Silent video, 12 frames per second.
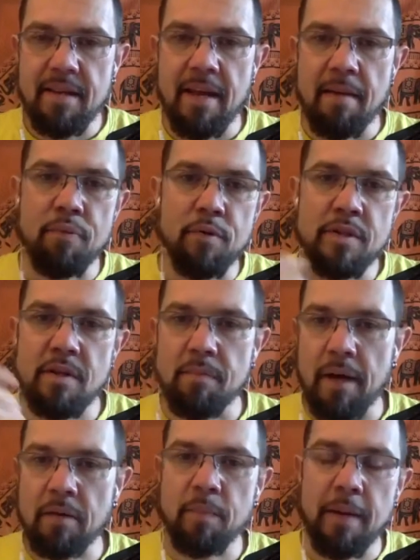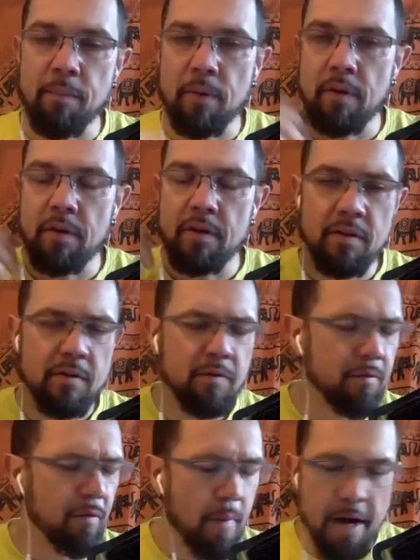inputs about people
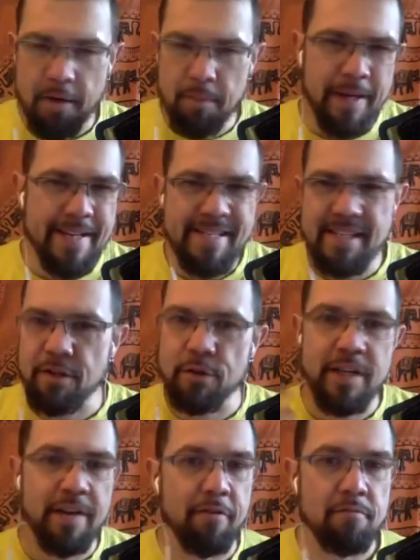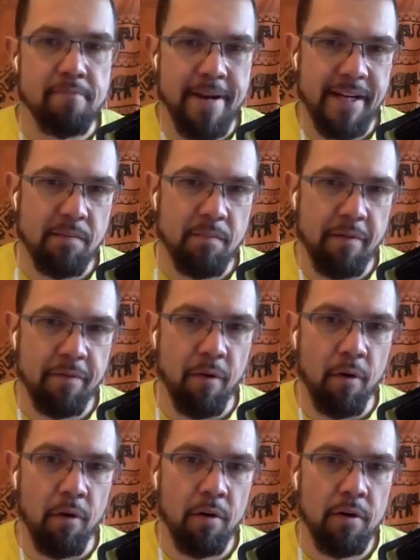from other places you never met
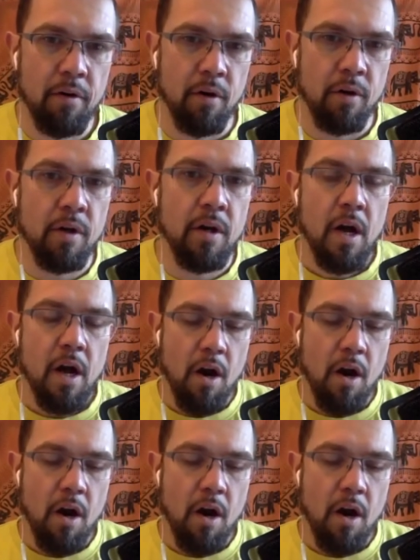before or